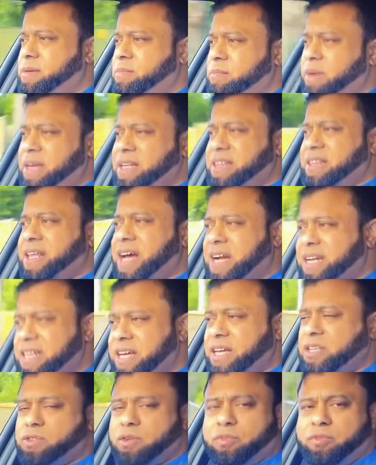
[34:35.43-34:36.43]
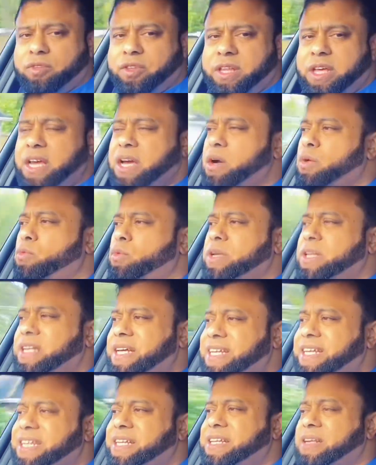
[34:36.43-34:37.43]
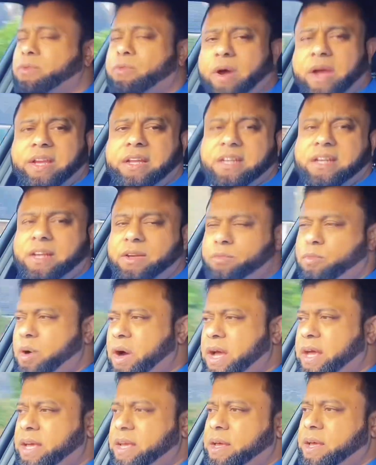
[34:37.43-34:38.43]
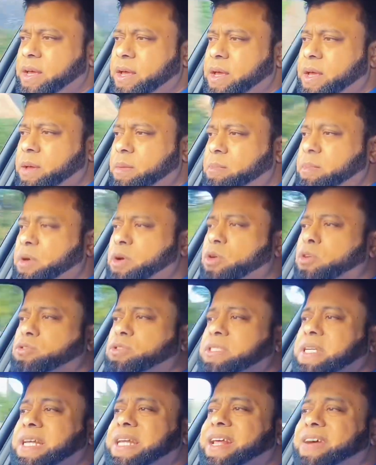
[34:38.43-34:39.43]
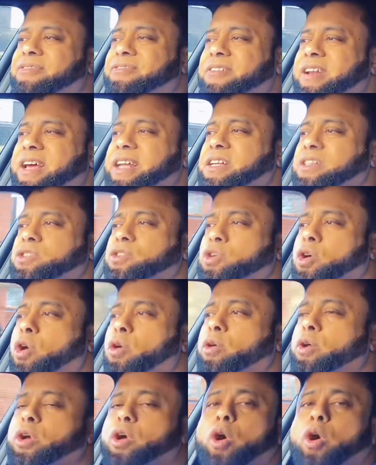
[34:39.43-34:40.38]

But in that case over there, we needed the right lane. Why? Because the left lane is going